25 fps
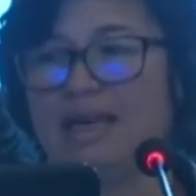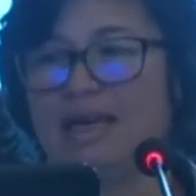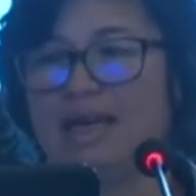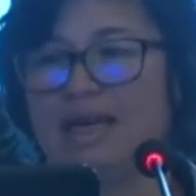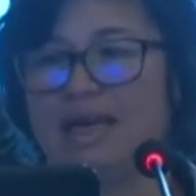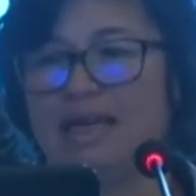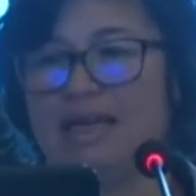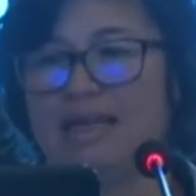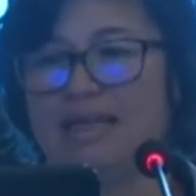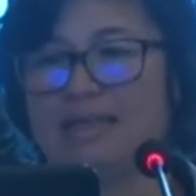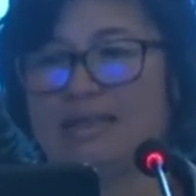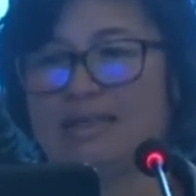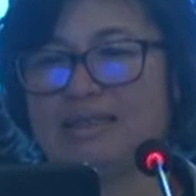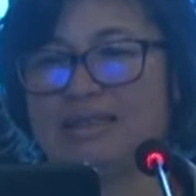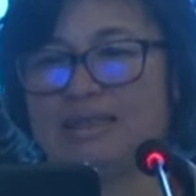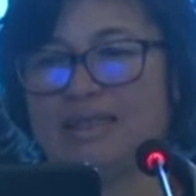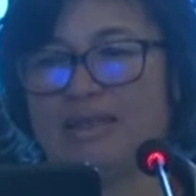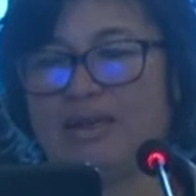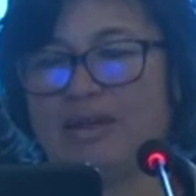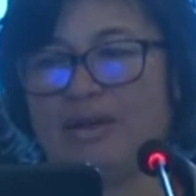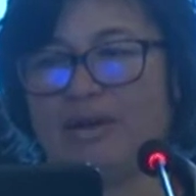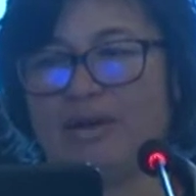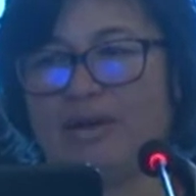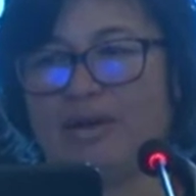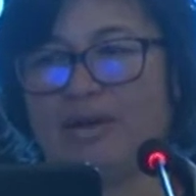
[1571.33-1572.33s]
And
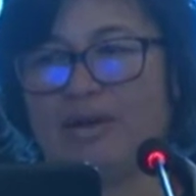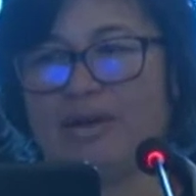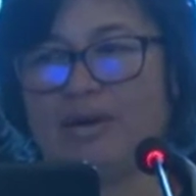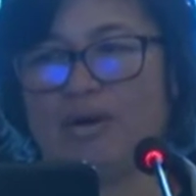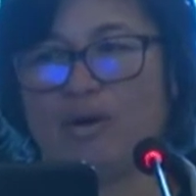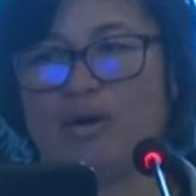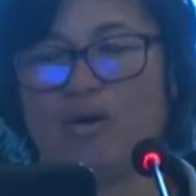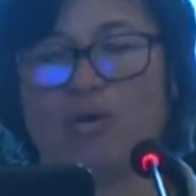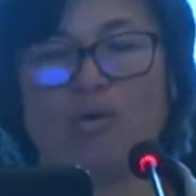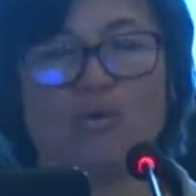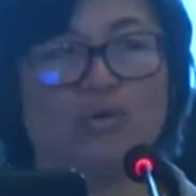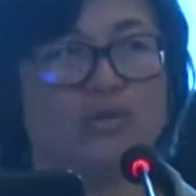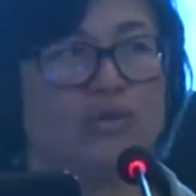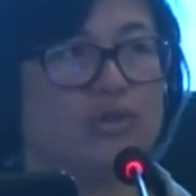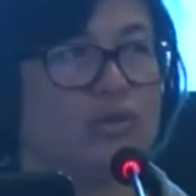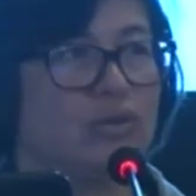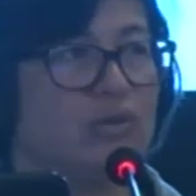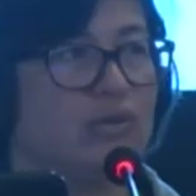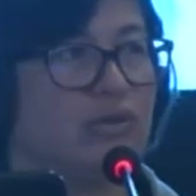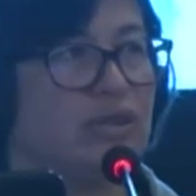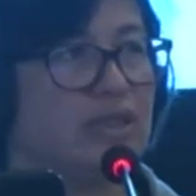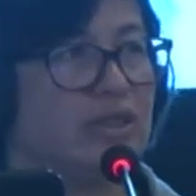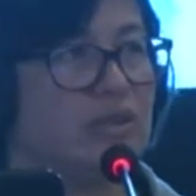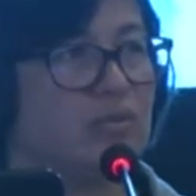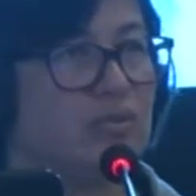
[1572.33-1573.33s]
uh, also
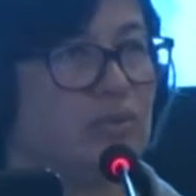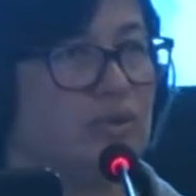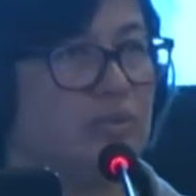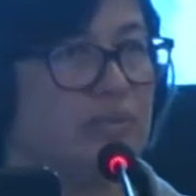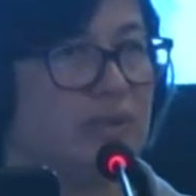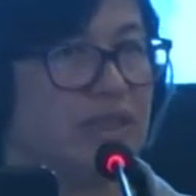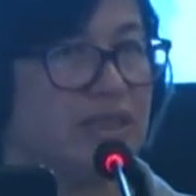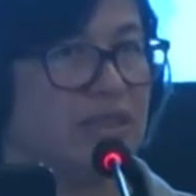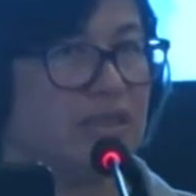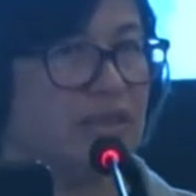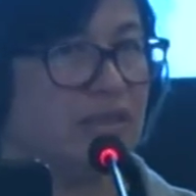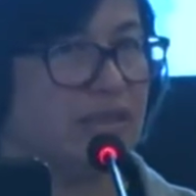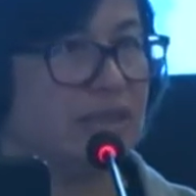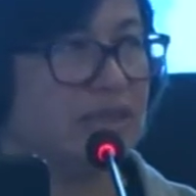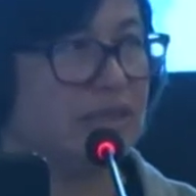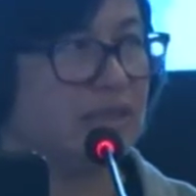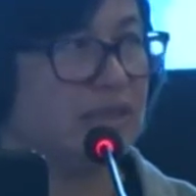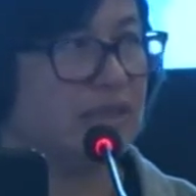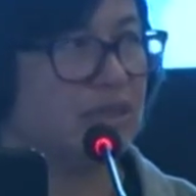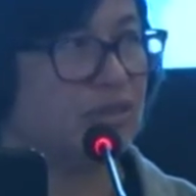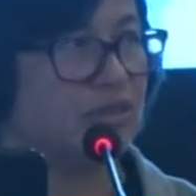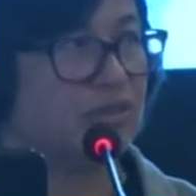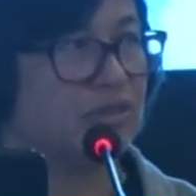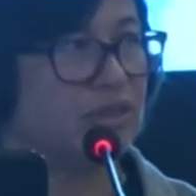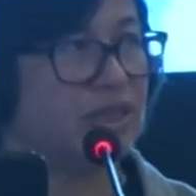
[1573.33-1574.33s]
it would be interesting
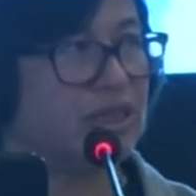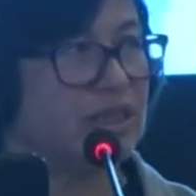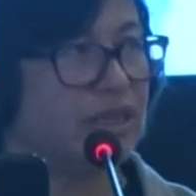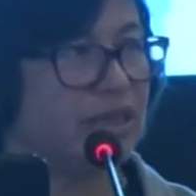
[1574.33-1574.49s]
to share